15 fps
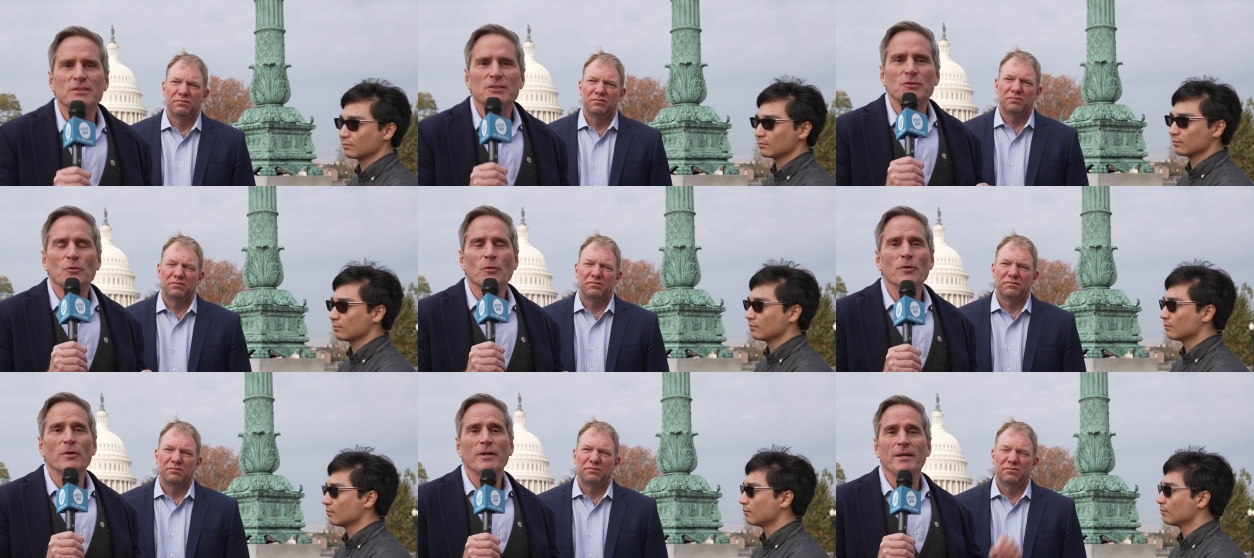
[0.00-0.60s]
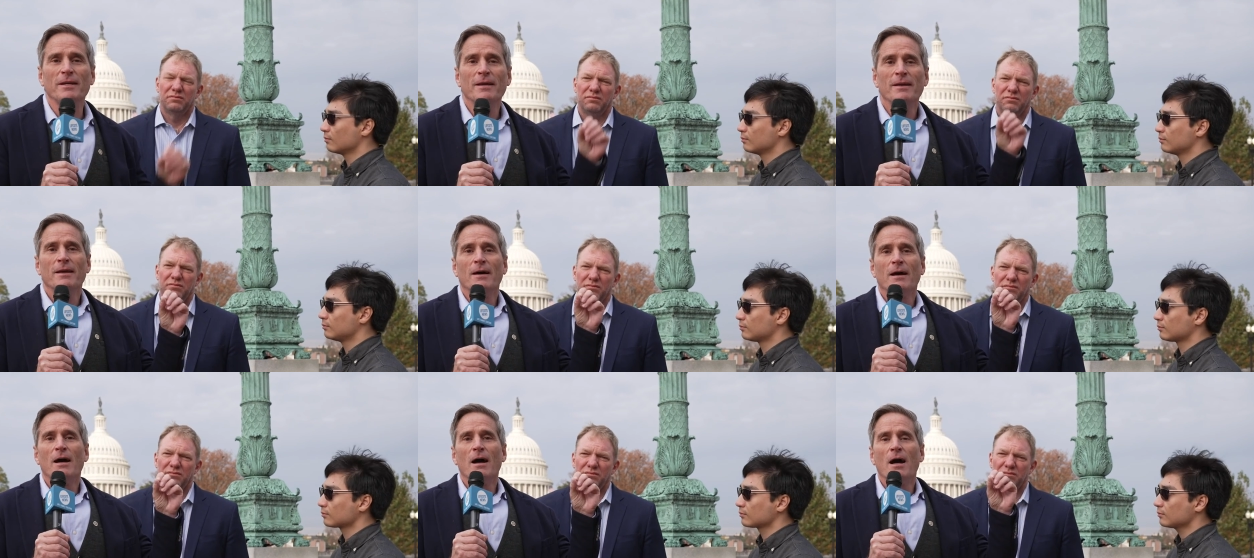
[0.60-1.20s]
Speaker 1: story
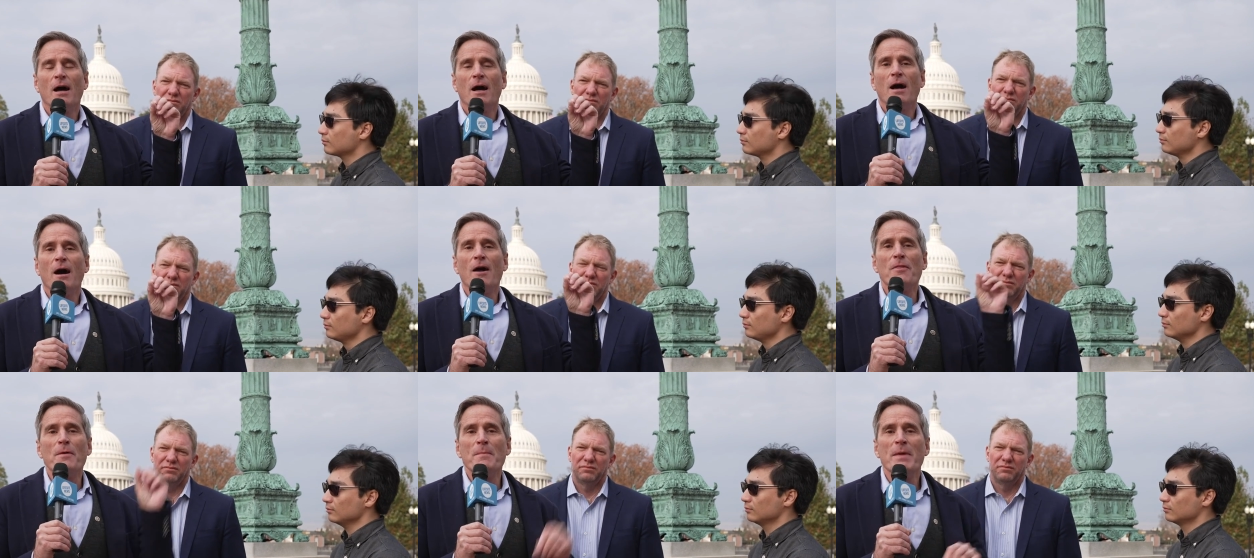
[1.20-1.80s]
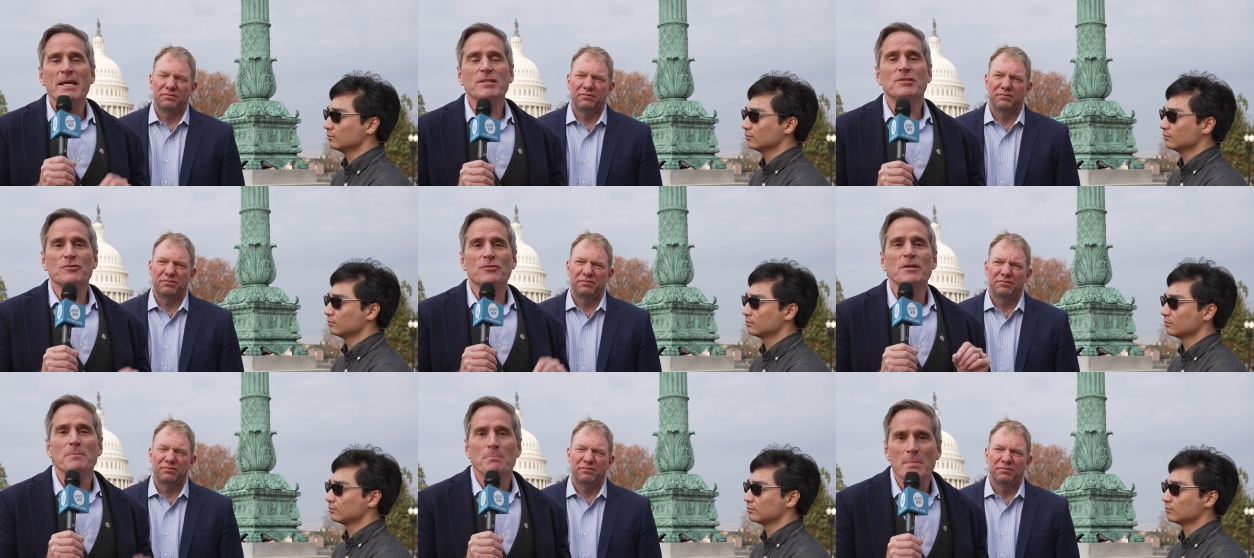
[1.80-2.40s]
on the
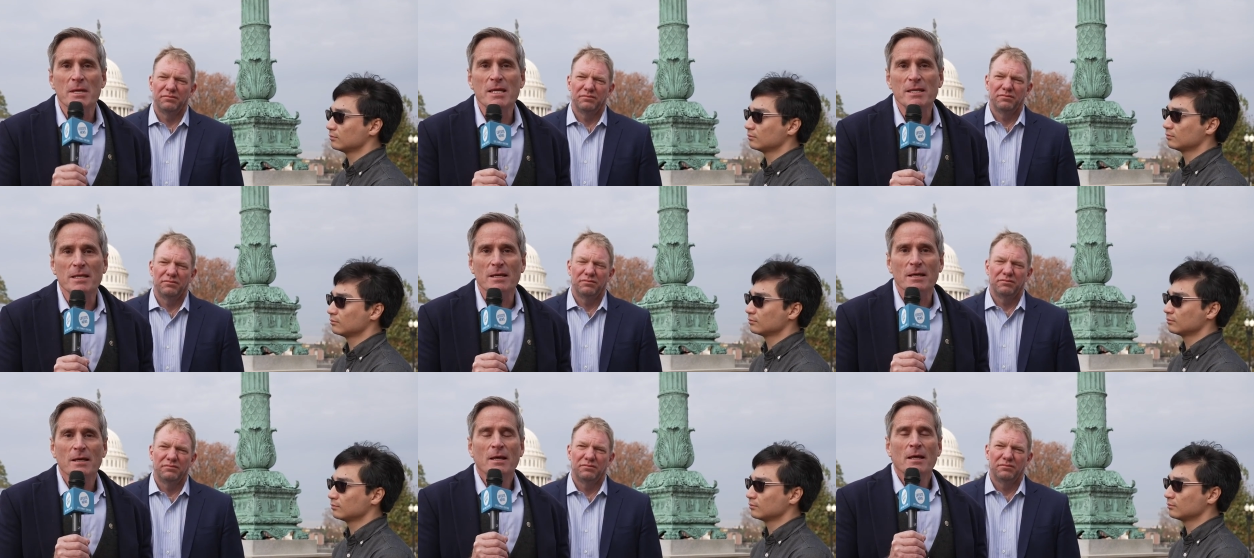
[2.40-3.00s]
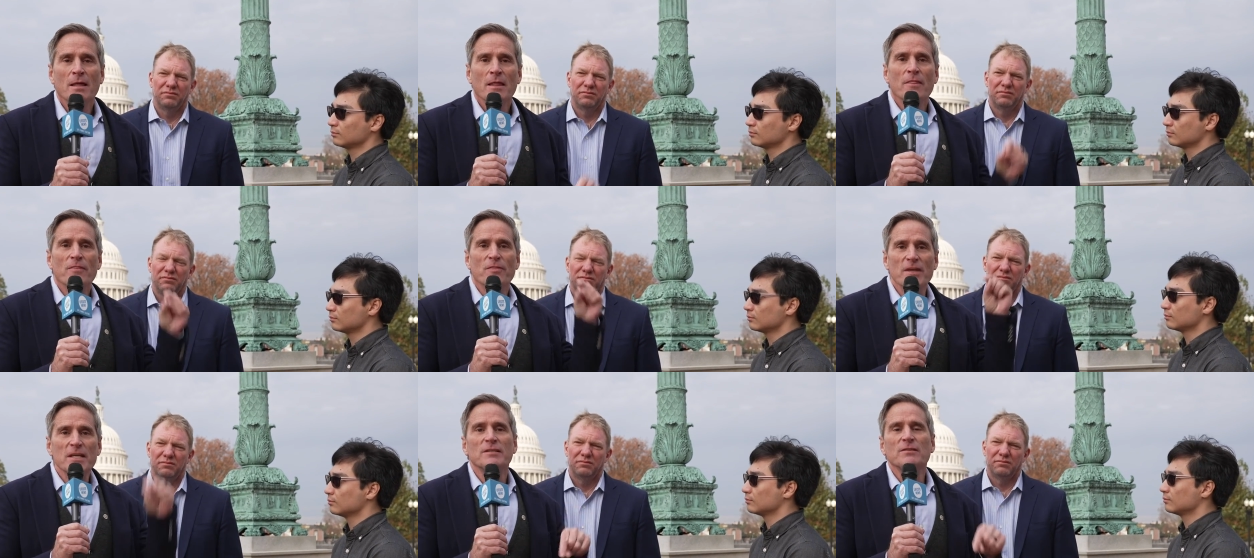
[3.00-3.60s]
mainstream media
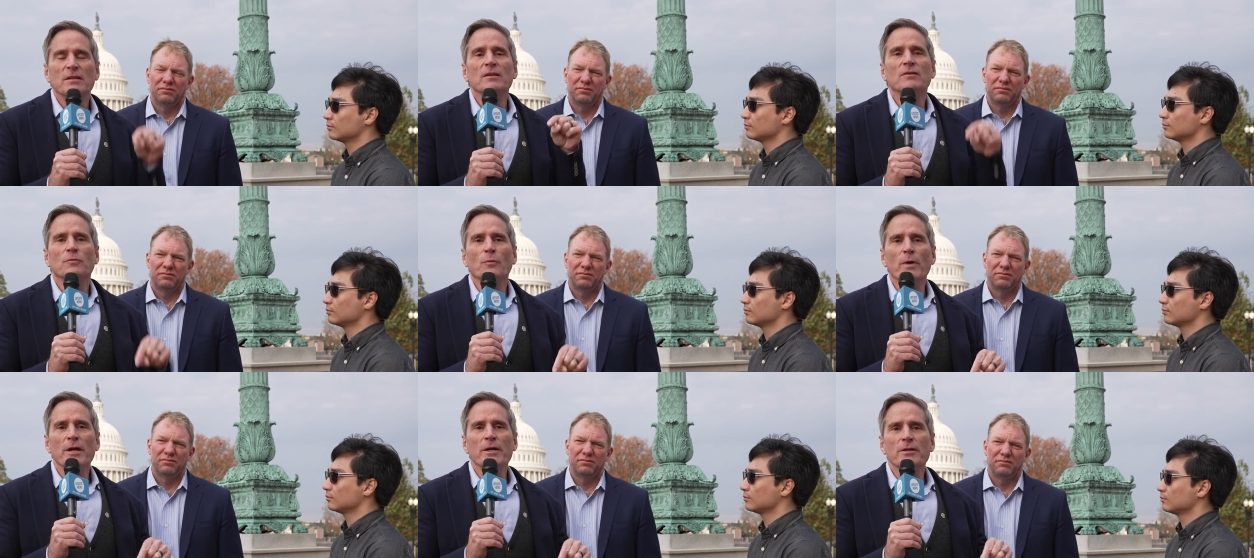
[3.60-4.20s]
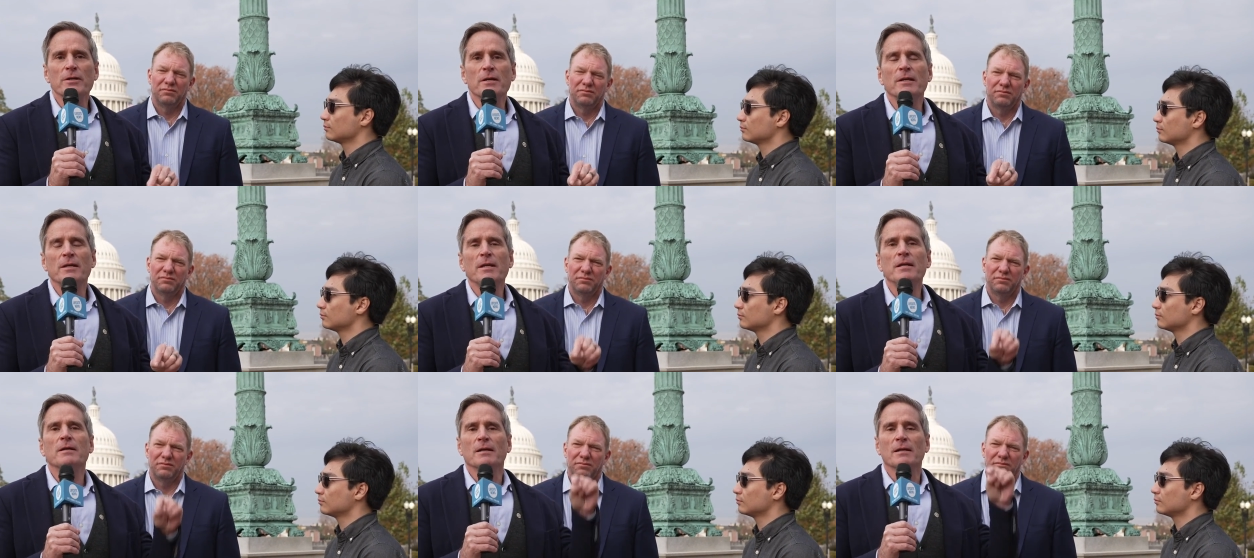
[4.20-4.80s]
this is where you're going
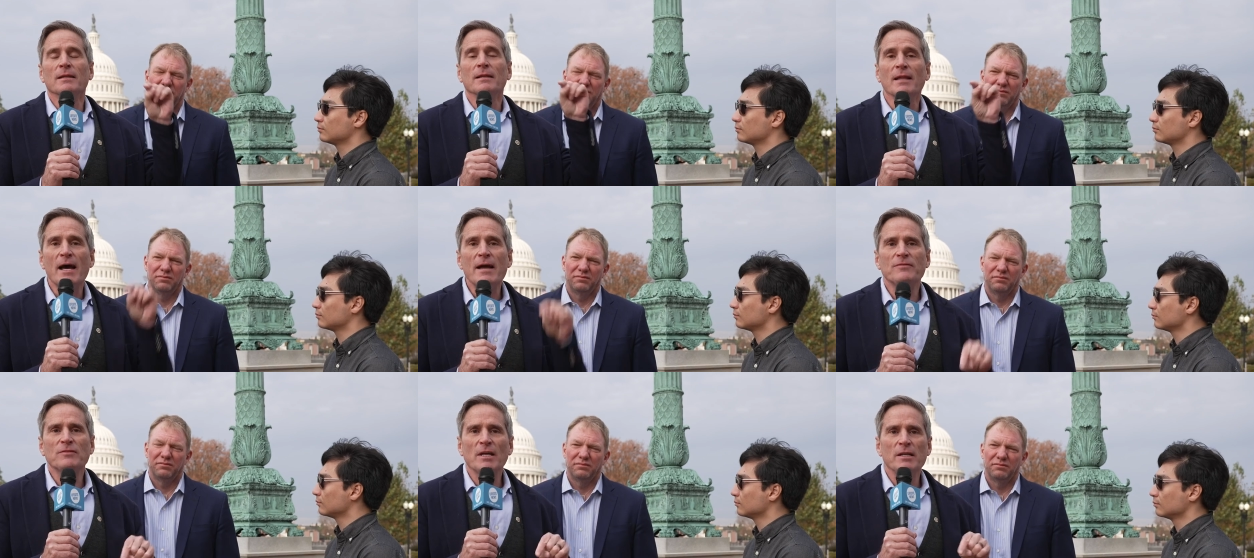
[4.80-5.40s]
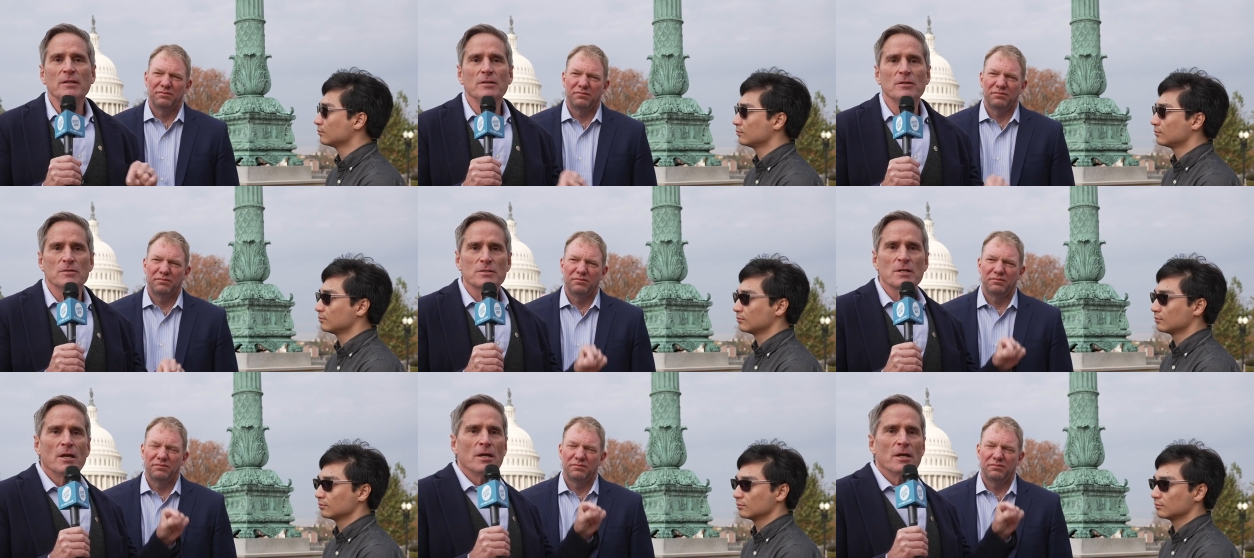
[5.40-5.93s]
to hear LifeSite News